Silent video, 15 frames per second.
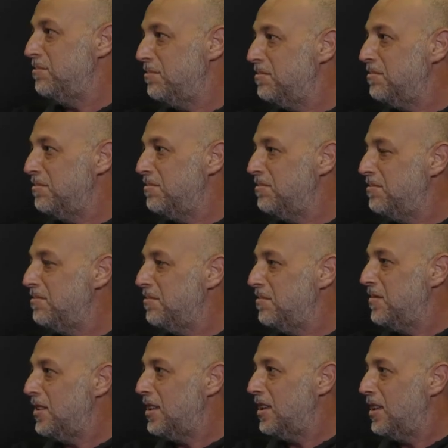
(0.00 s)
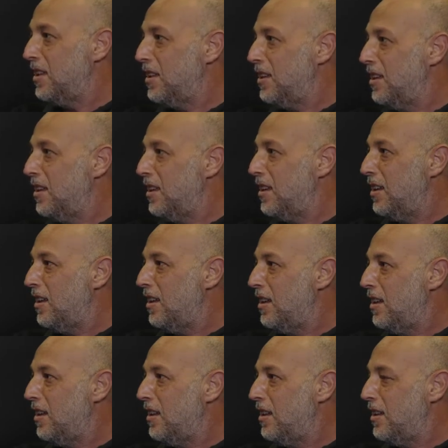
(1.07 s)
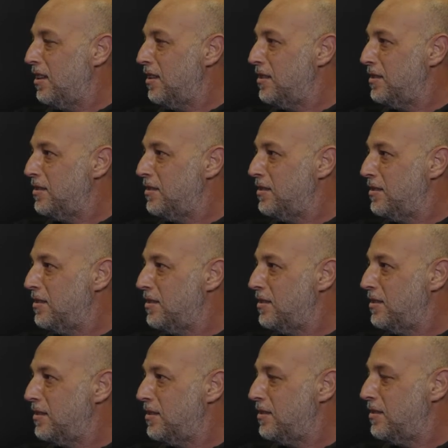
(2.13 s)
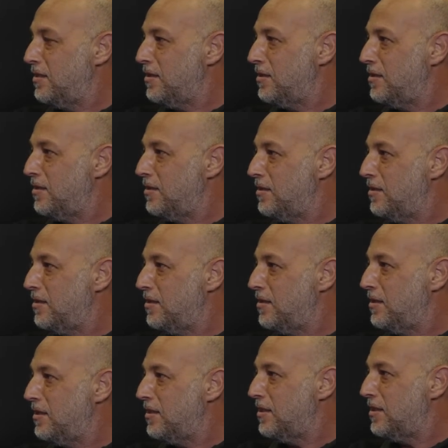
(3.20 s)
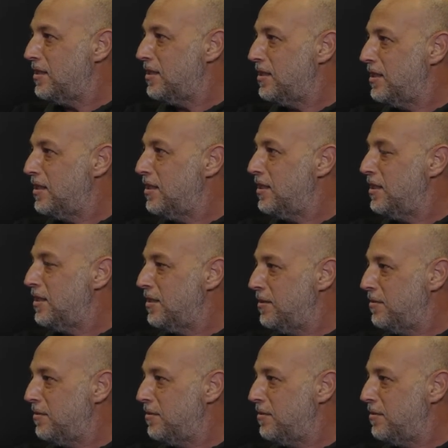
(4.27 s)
(not speaking)